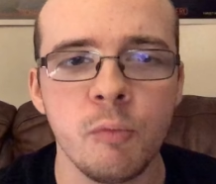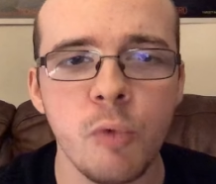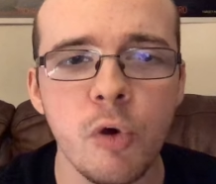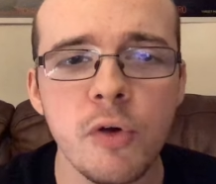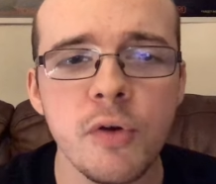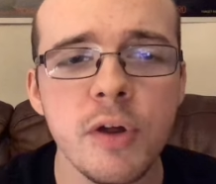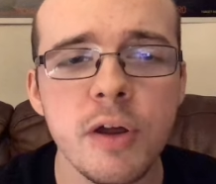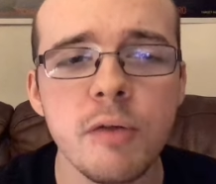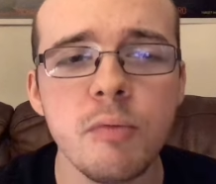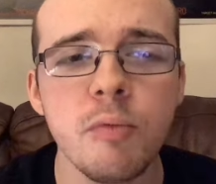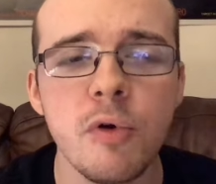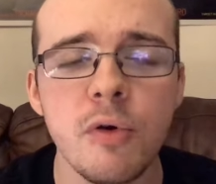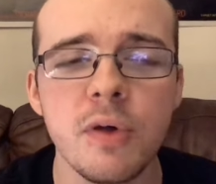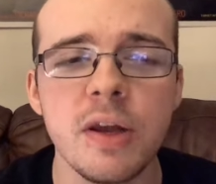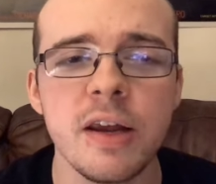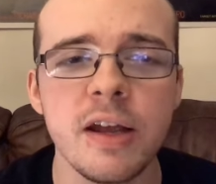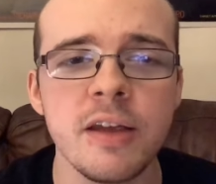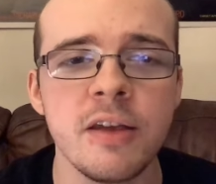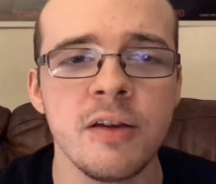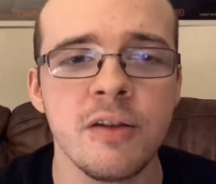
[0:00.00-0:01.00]
I know
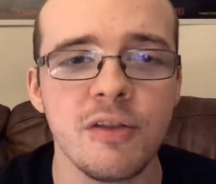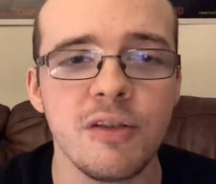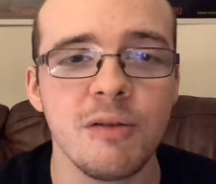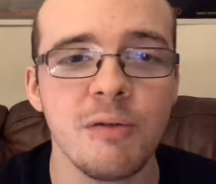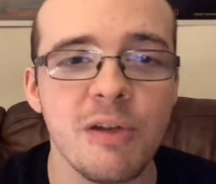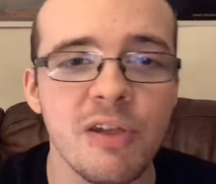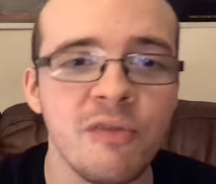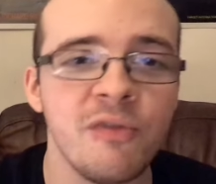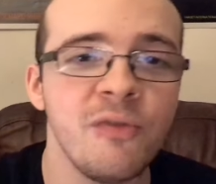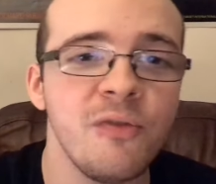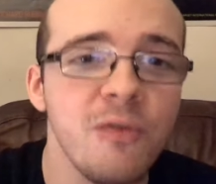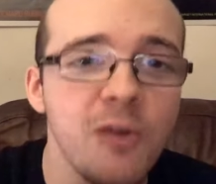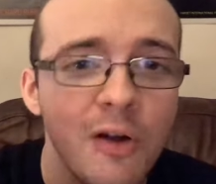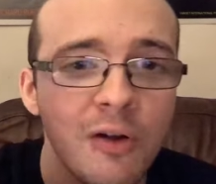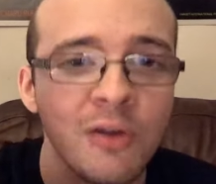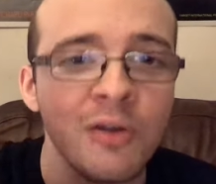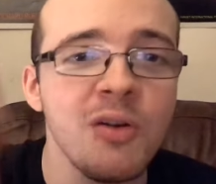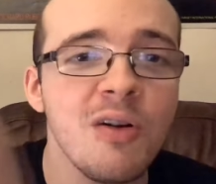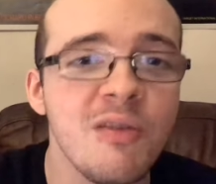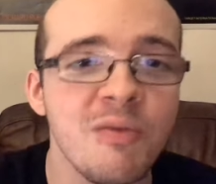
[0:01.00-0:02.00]
what they can do is
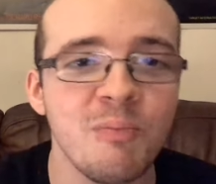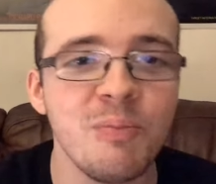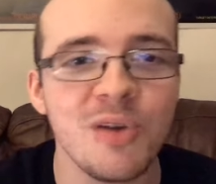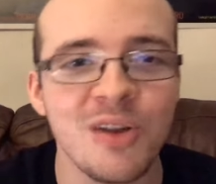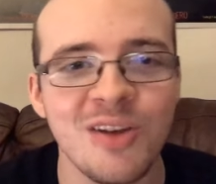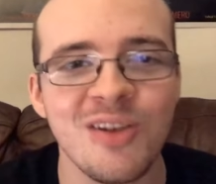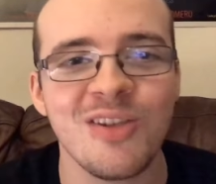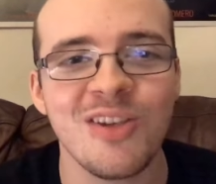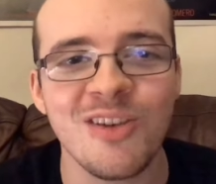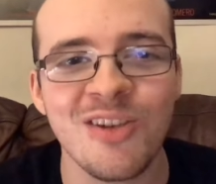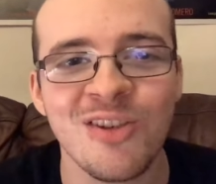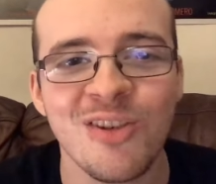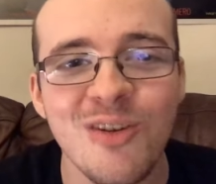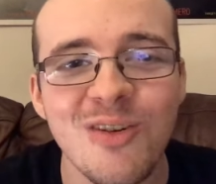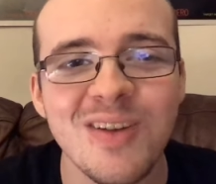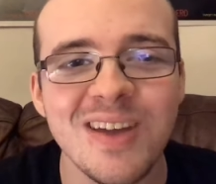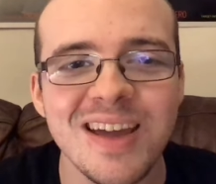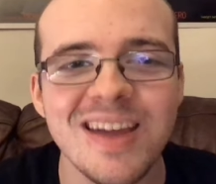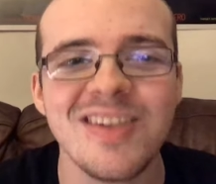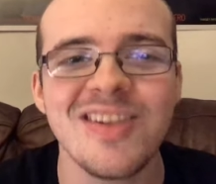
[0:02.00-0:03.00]
fuck off because the
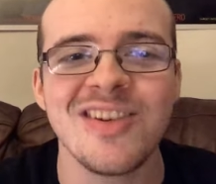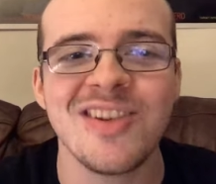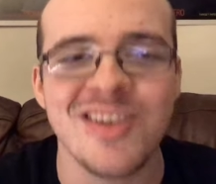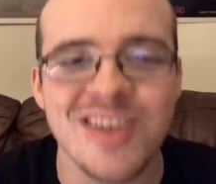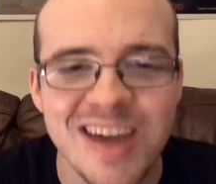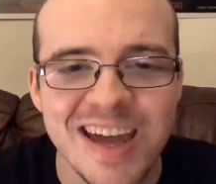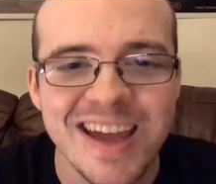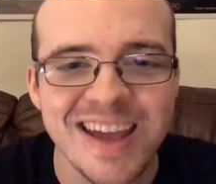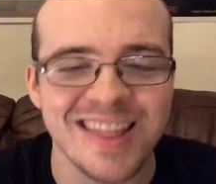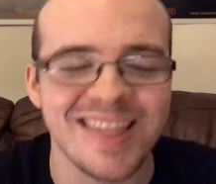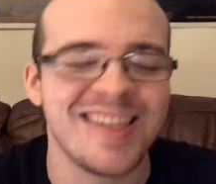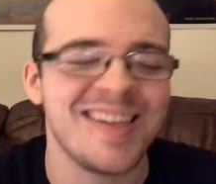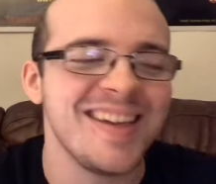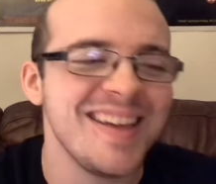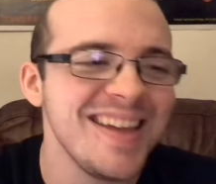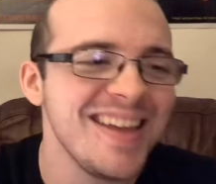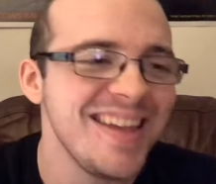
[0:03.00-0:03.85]
song is shit.